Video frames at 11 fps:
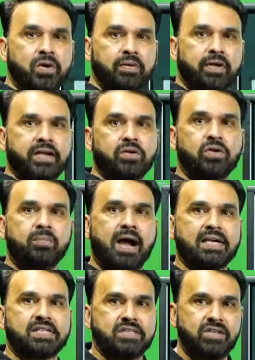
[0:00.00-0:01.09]
to get good
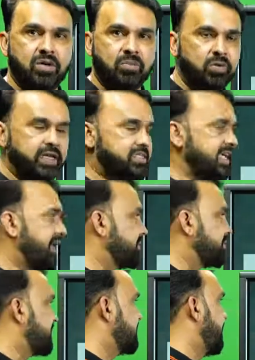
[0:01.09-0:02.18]
marks in your board
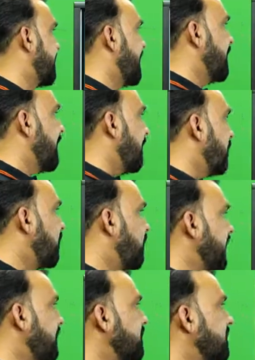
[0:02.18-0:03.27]
exams.
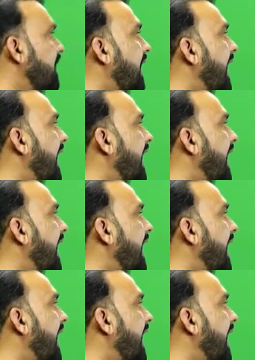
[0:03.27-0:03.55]
Moving to the